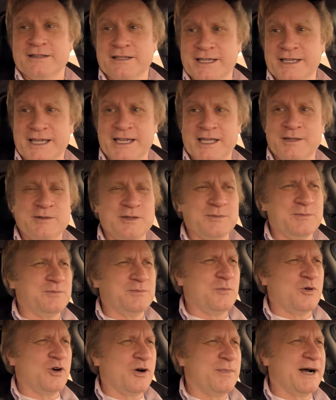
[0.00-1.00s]
land. The
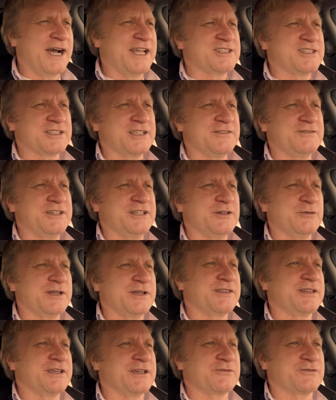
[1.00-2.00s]
Moabites lived here, we
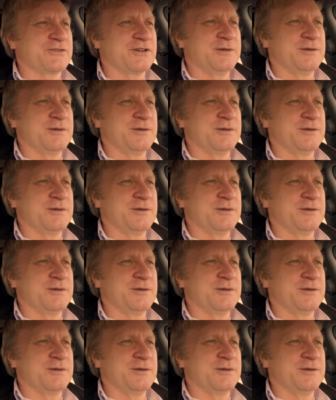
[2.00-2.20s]
think,